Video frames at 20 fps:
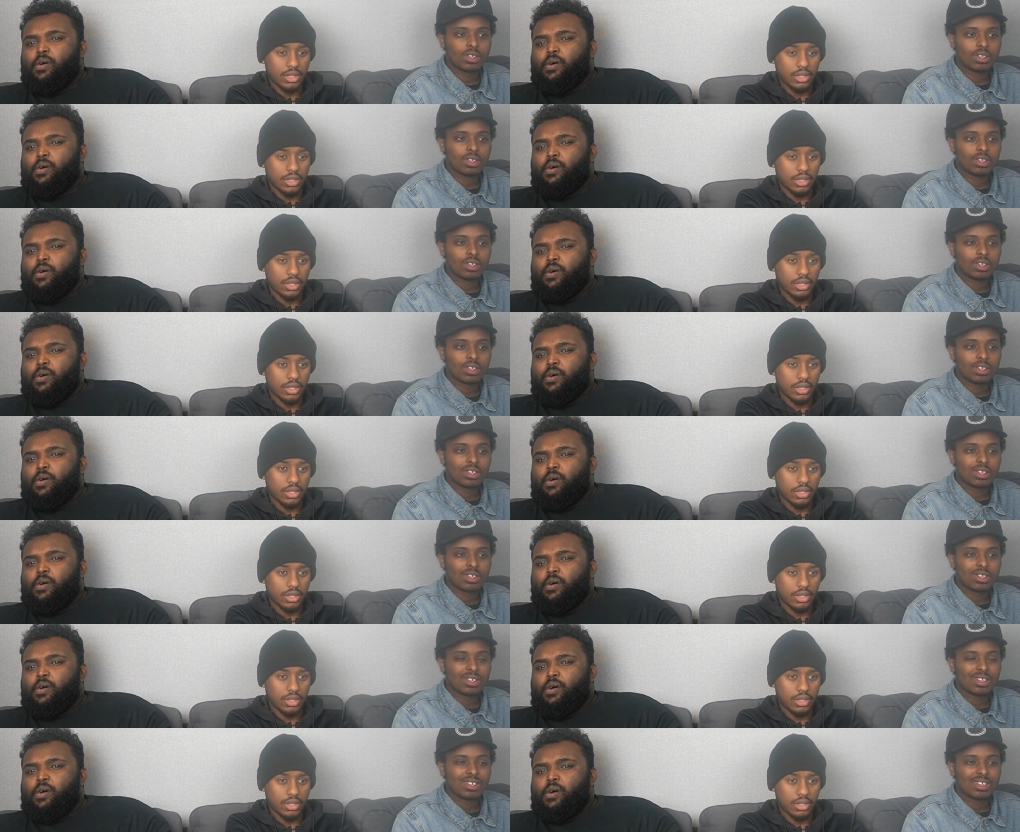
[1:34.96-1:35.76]

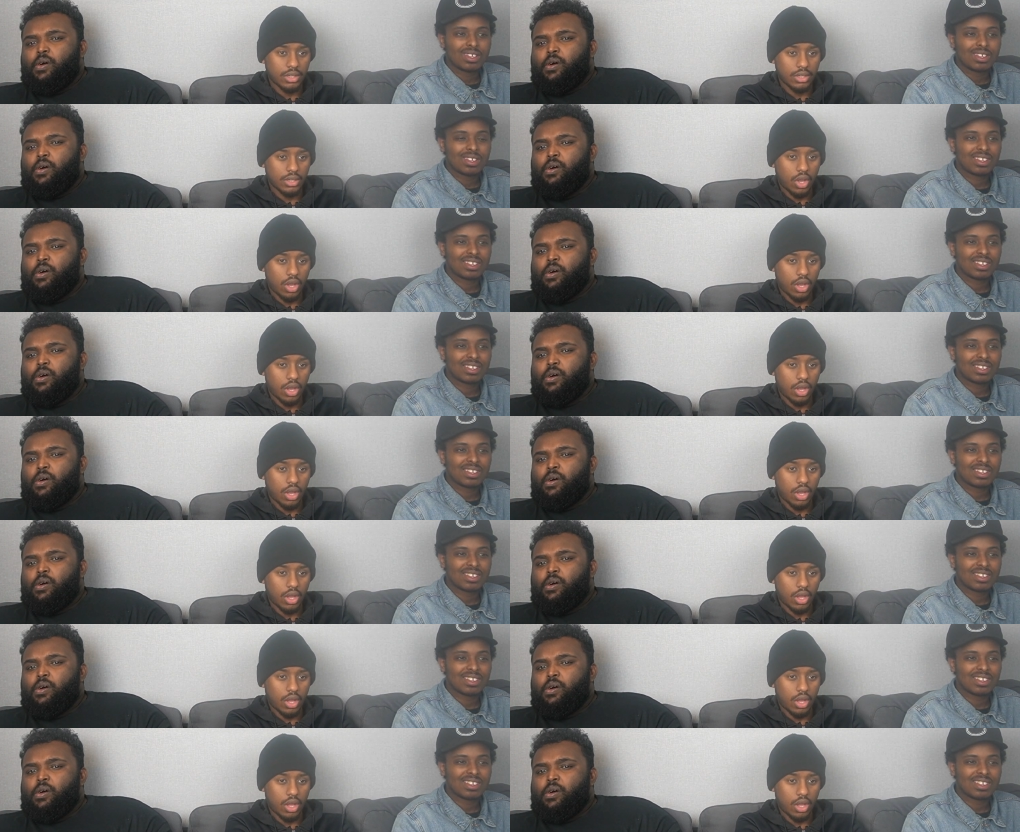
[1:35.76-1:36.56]

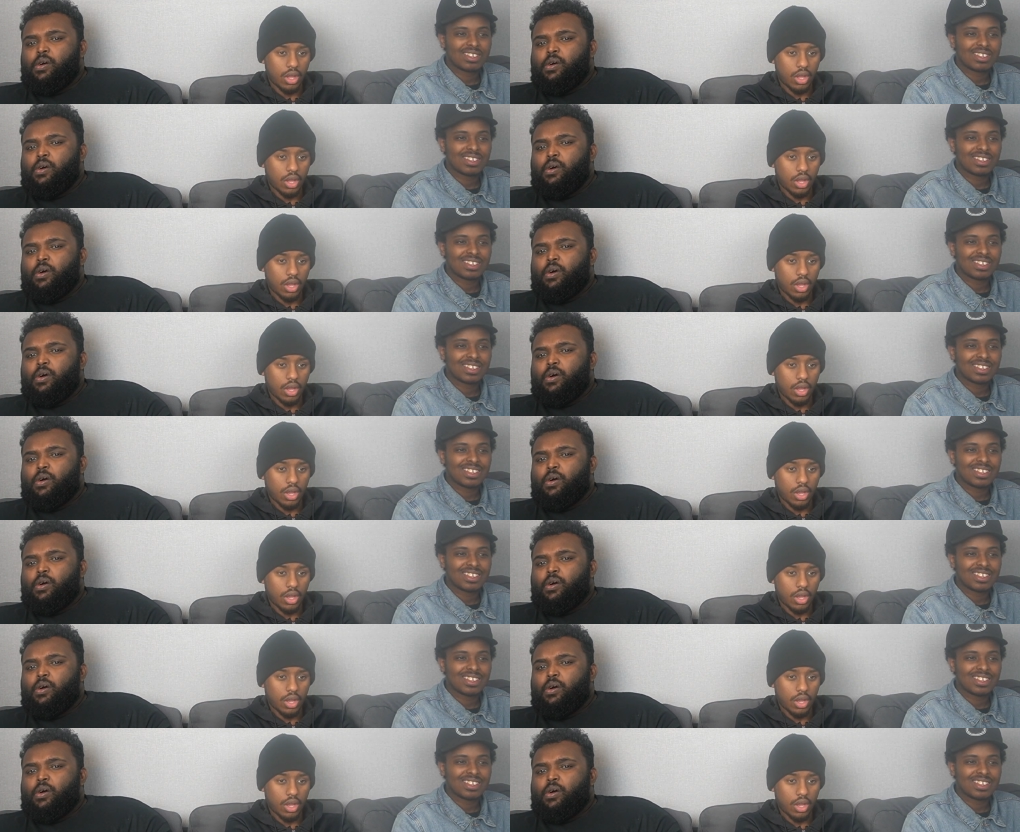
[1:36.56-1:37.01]
(silence)